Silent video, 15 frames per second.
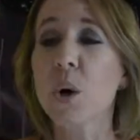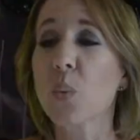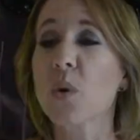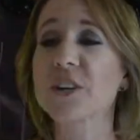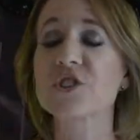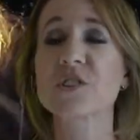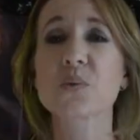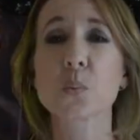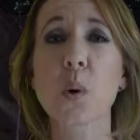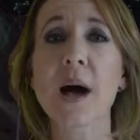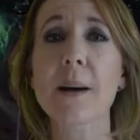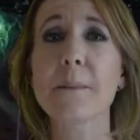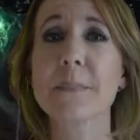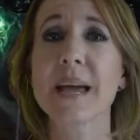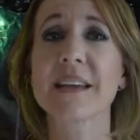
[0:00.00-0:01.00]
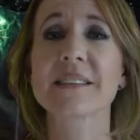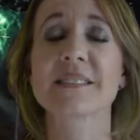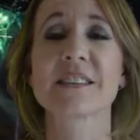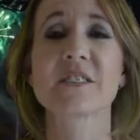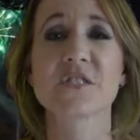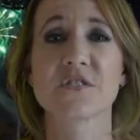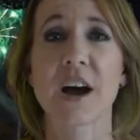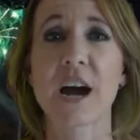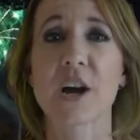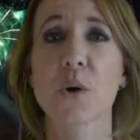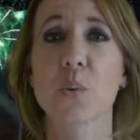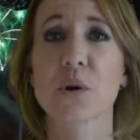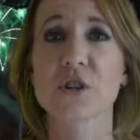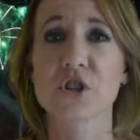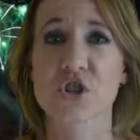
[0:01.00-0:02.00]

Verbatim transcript: which is what makes this fireworks